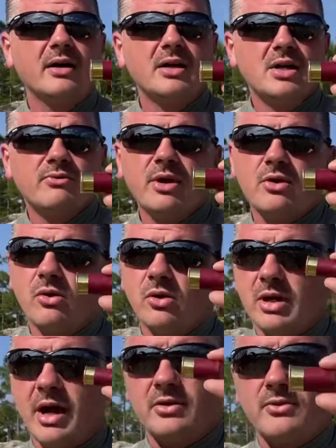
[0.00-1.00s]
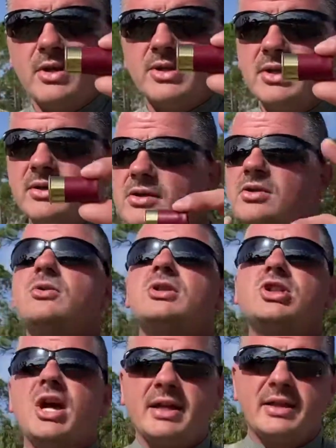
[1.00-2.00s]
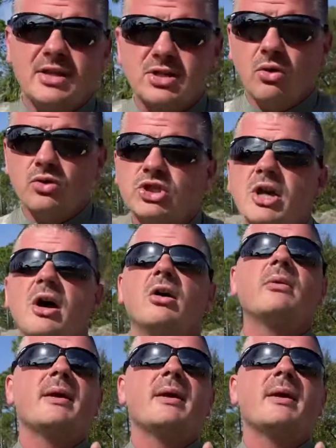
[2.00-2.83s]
recoil characteristics to eject this whole shell